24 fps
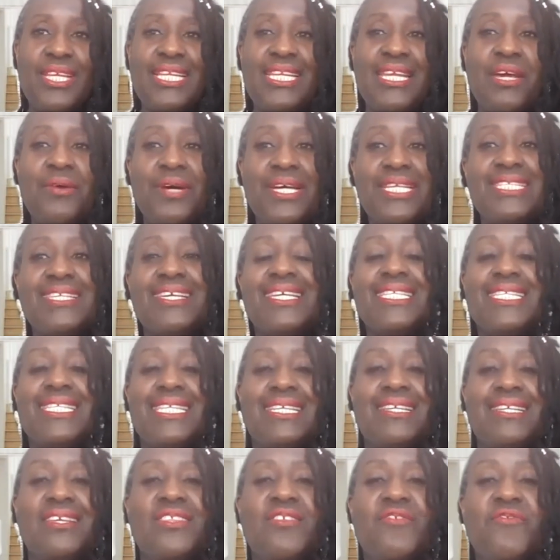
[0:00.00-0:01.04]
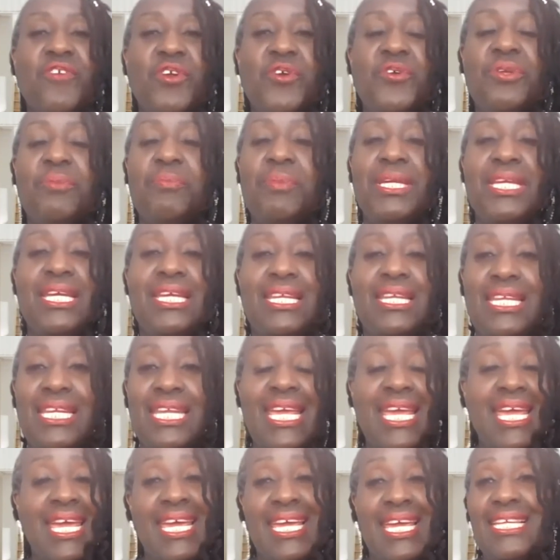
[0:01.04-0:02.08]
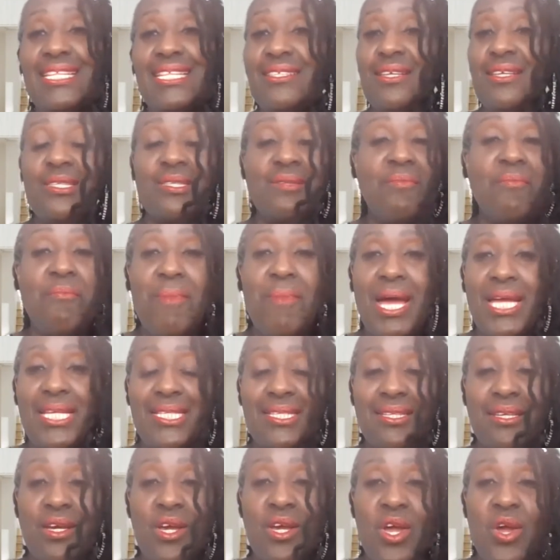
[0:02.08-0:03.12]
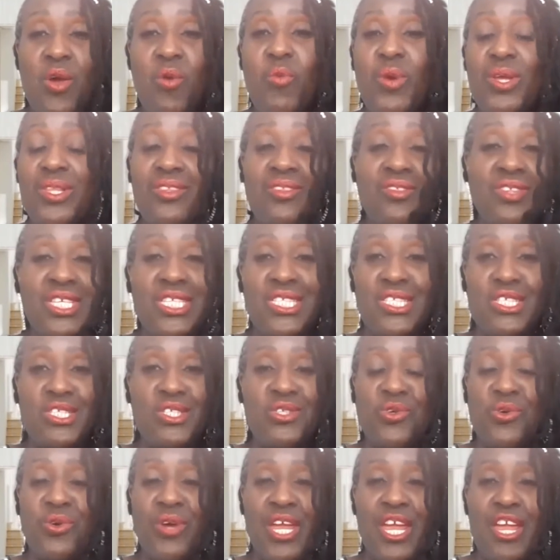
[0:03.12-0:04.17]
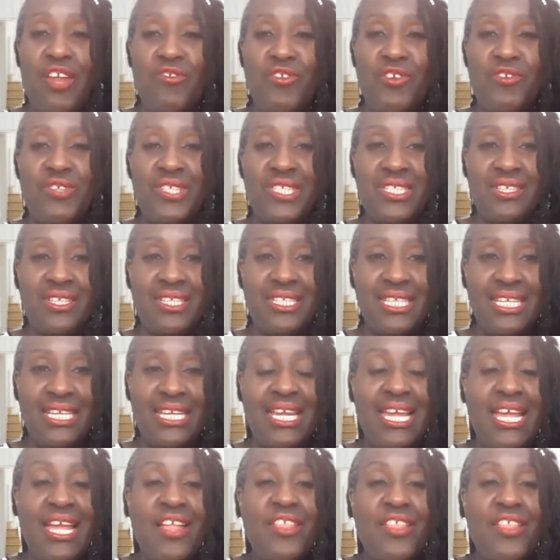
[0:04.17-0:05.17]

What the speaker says: Now, as I said at the very beginning, it doesn't matter whether this is your area of study.